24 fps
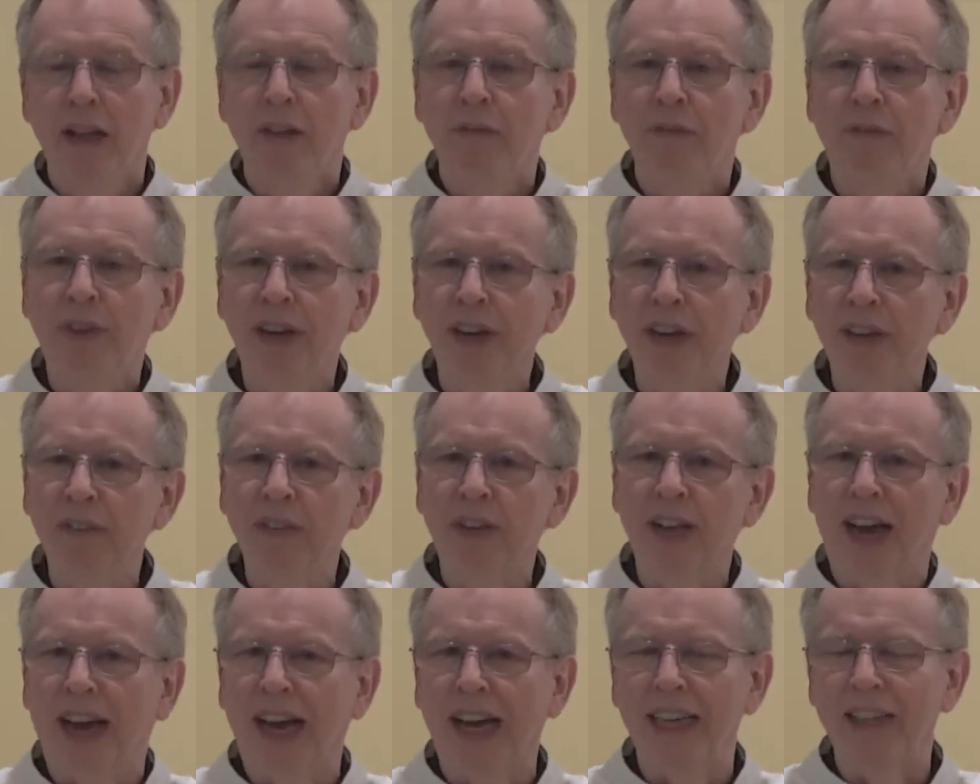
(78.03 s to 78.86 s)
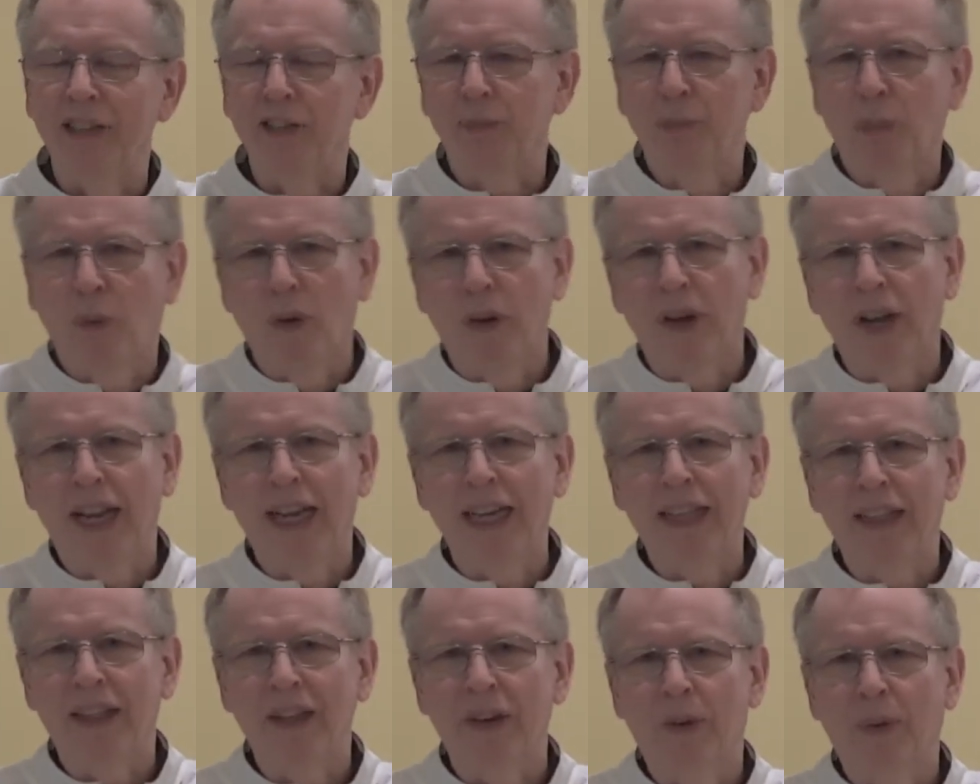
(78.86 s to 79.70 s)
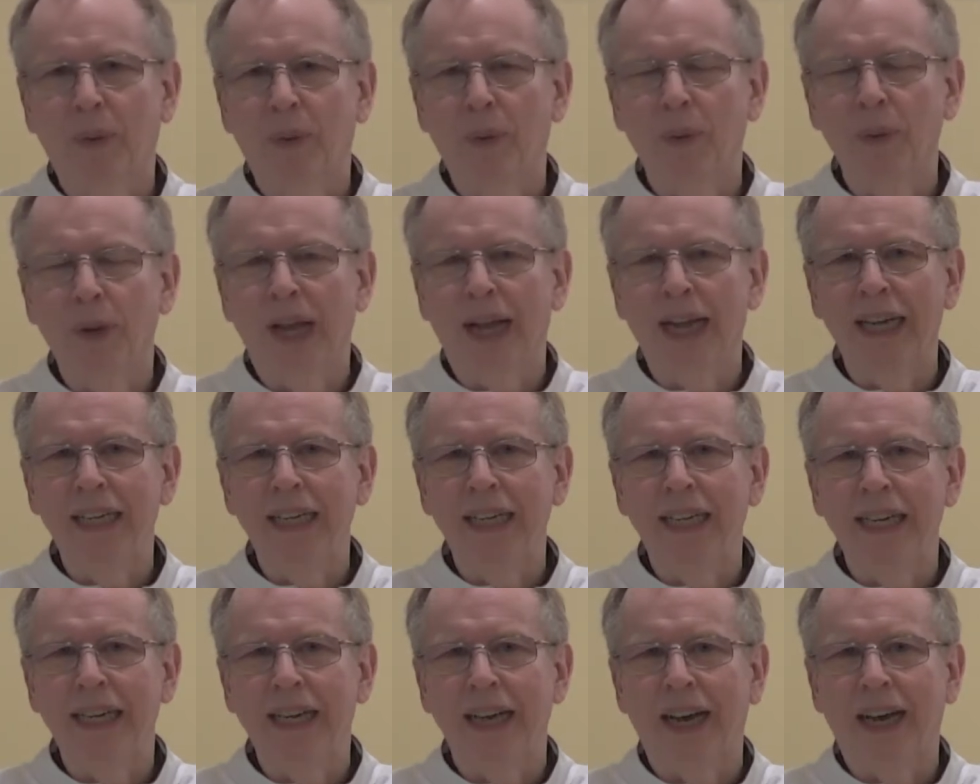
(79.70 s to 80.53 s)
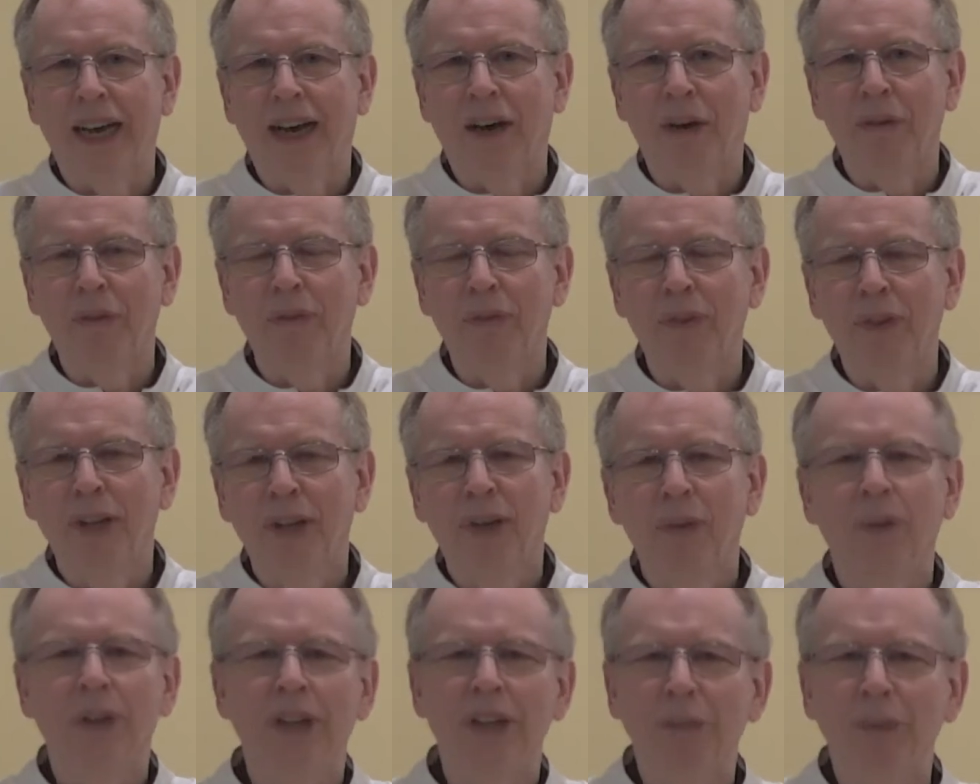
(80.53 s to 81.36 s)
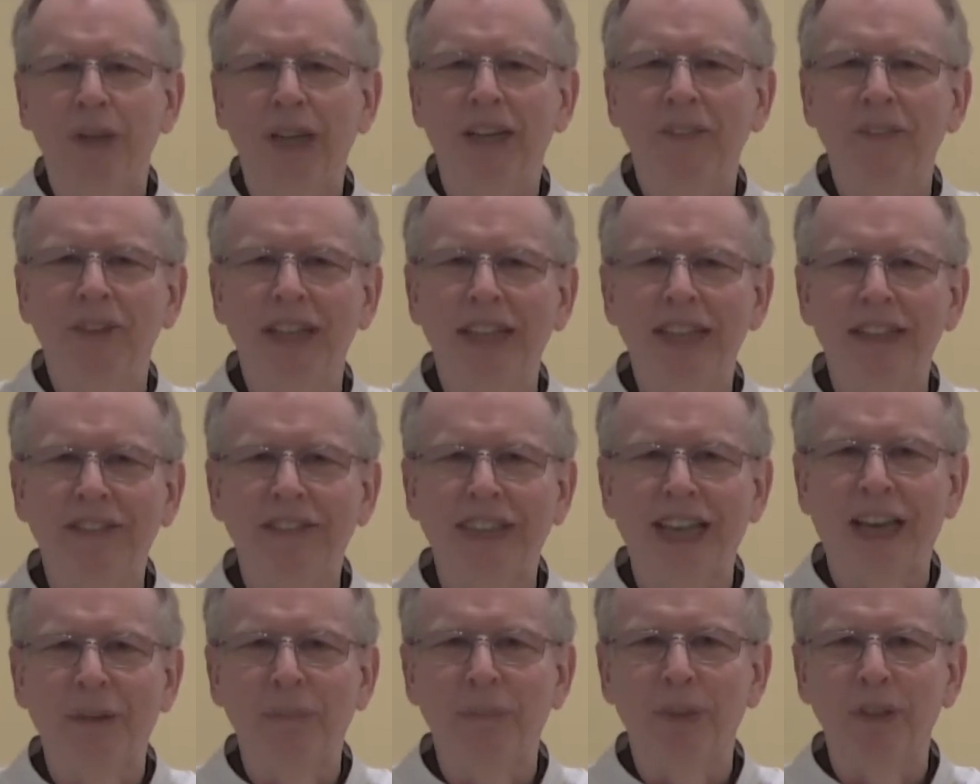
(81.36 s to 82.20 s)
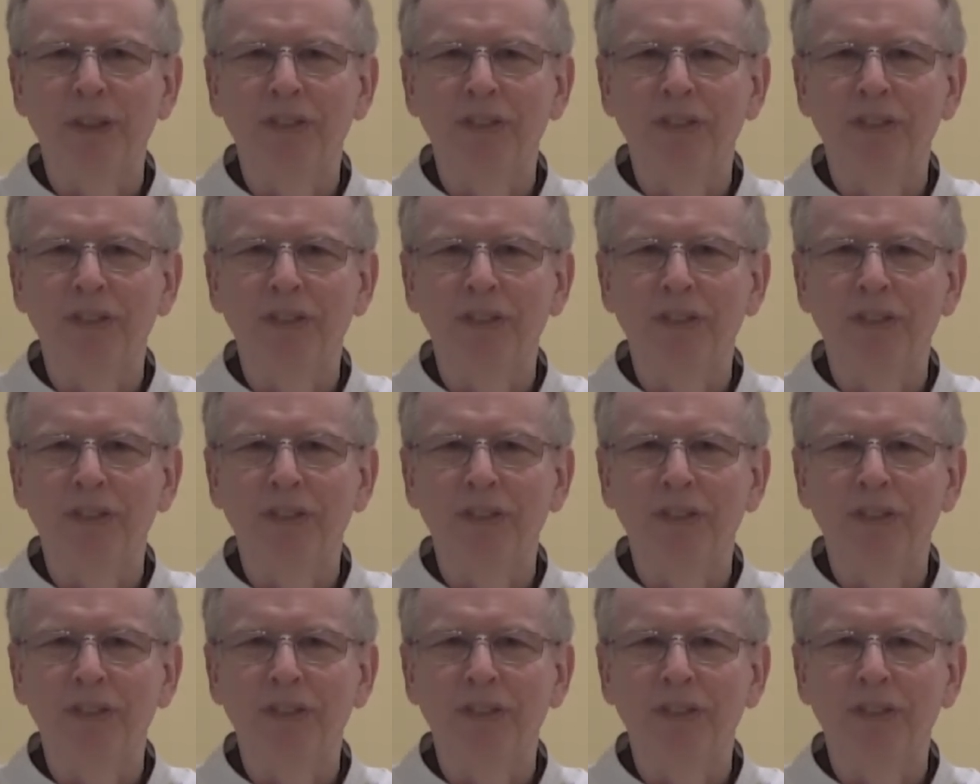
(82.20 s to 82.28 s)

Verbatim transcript: Fear of God is more like the whole idea of, well, let me give you an example.